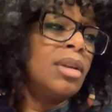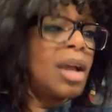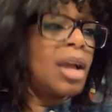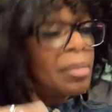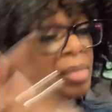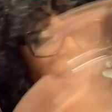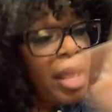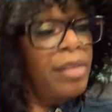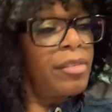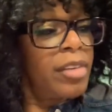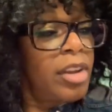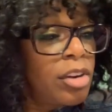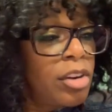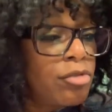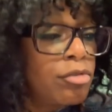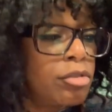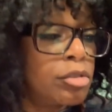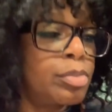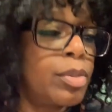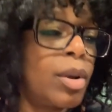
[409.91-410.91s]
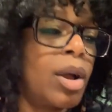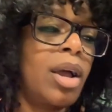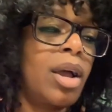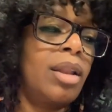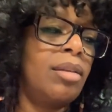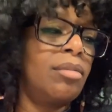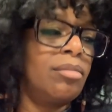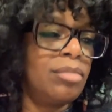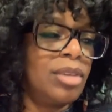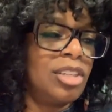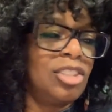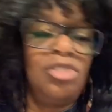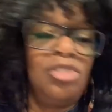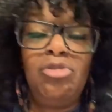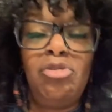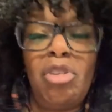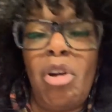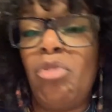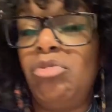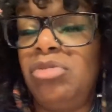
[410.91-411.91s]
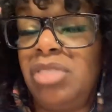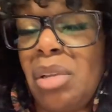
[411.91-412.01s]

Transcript: I'm not even going to respond. Well, you know,